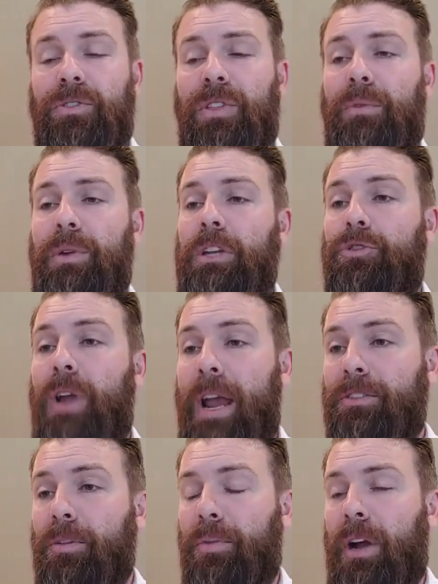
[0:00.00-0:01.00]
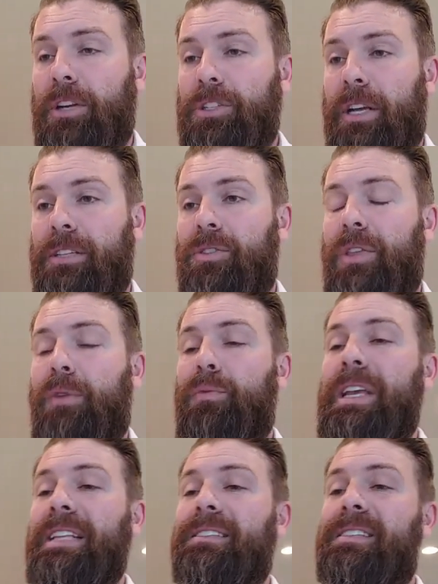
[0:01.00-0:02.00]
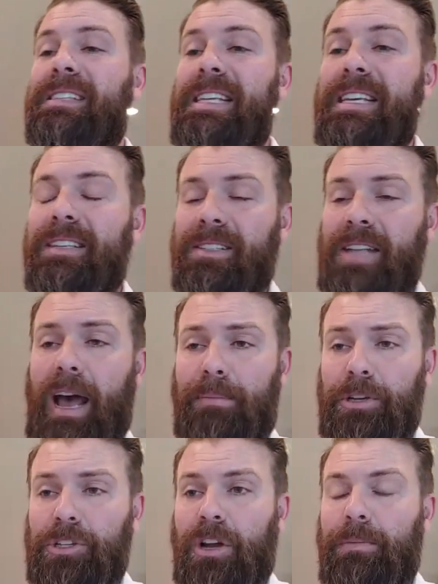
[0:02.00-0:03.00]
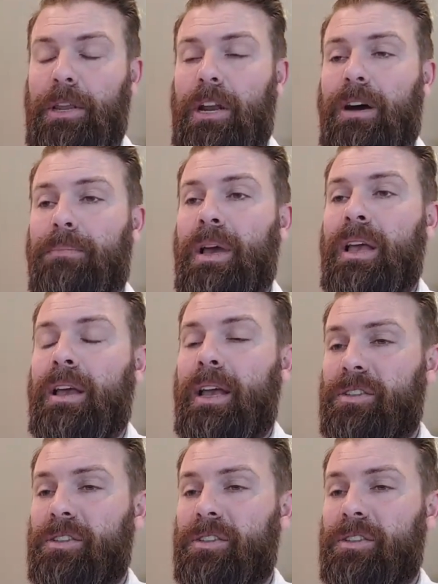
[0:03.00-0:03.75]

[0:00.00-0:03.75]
so that we can track their projects so that we can see a stoppage coming up